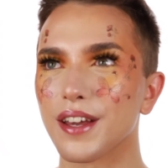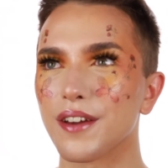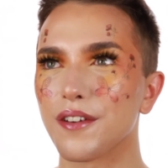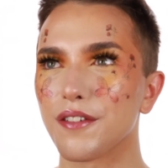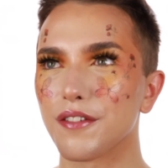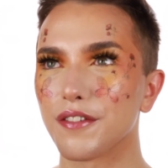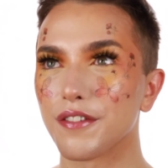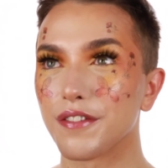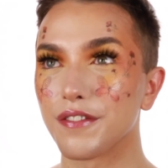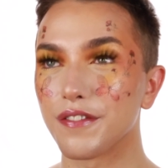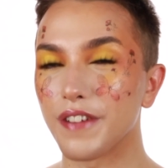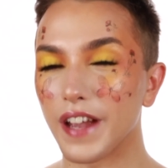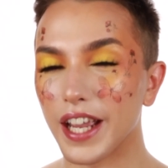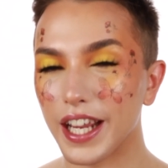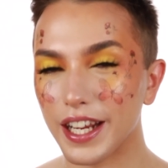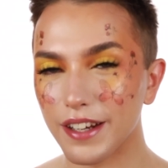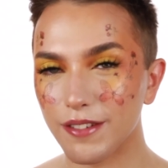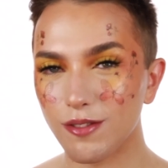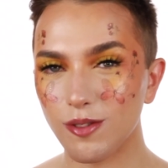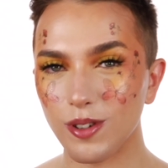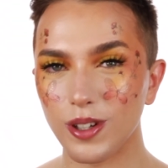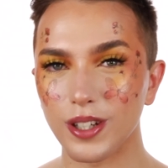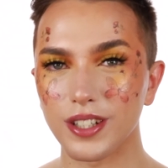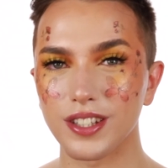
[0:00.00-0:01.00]

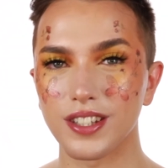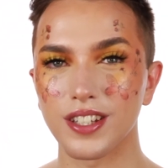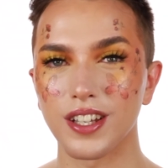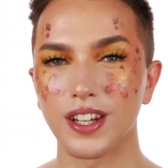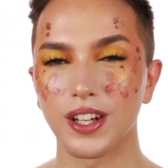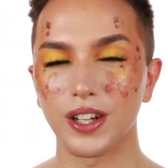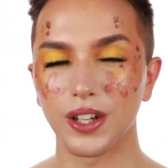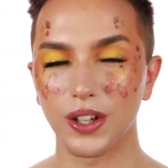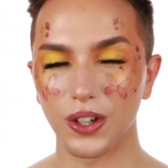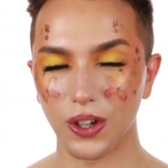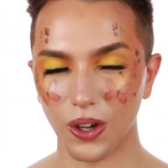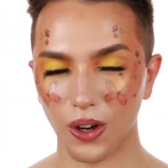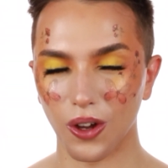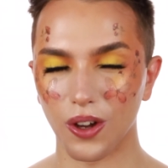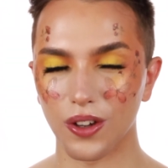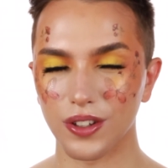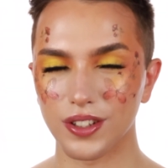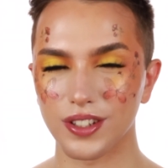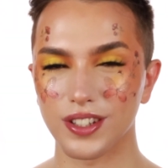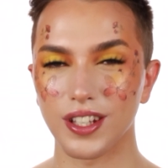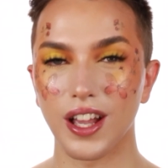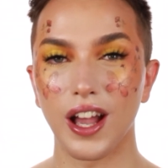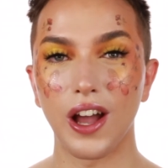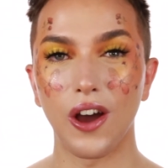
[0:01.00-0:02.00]
favourite
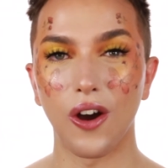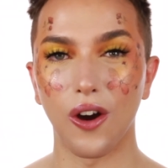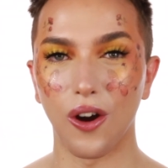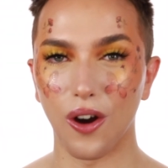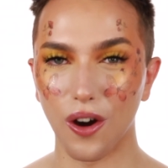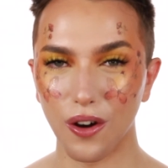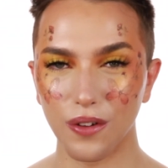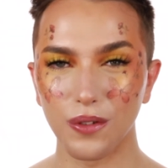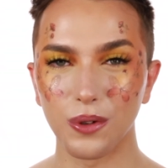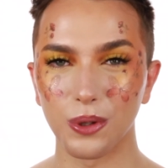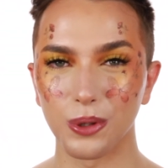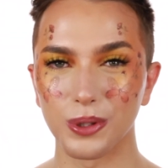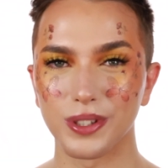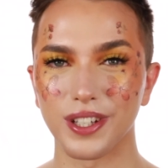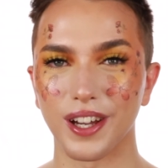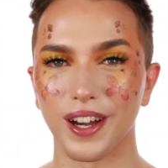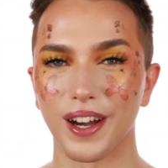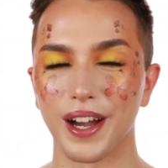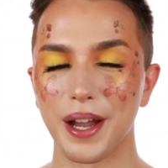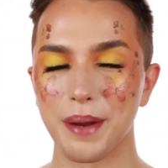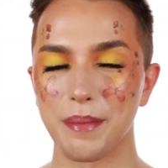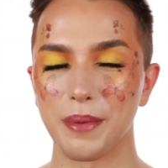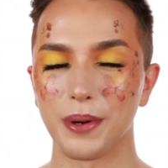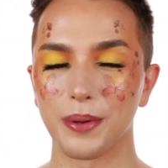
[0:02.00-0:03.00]
gloss of all
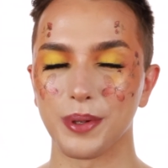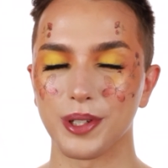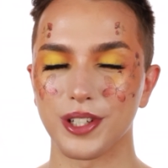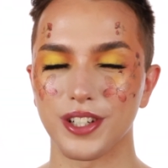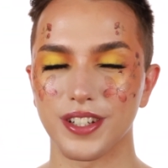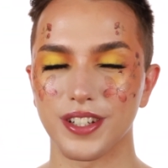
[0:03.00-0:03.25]
time, which